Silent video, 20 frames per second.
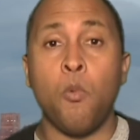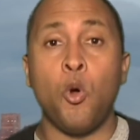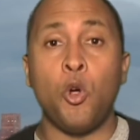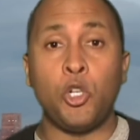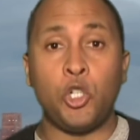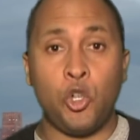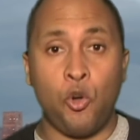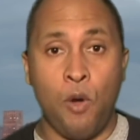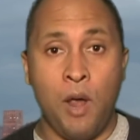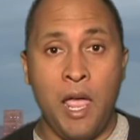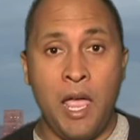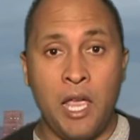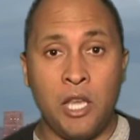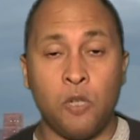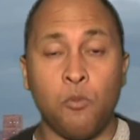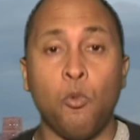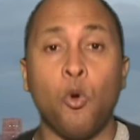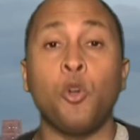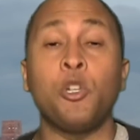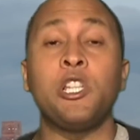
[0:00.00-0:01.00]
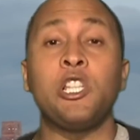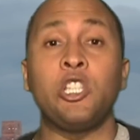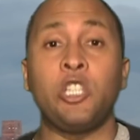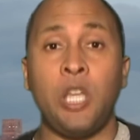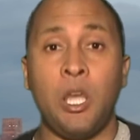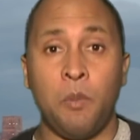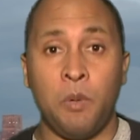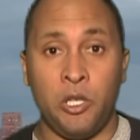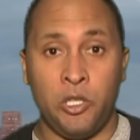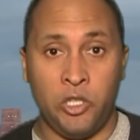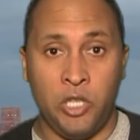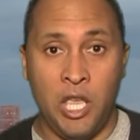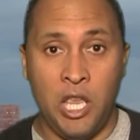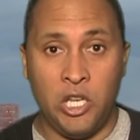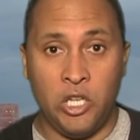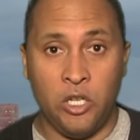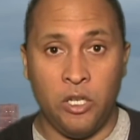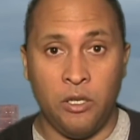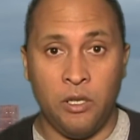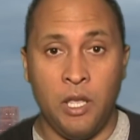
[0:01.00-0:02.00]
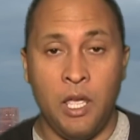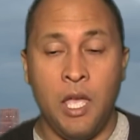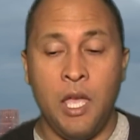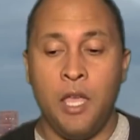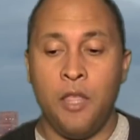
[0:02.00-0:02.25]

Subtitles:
more trash, more destabilization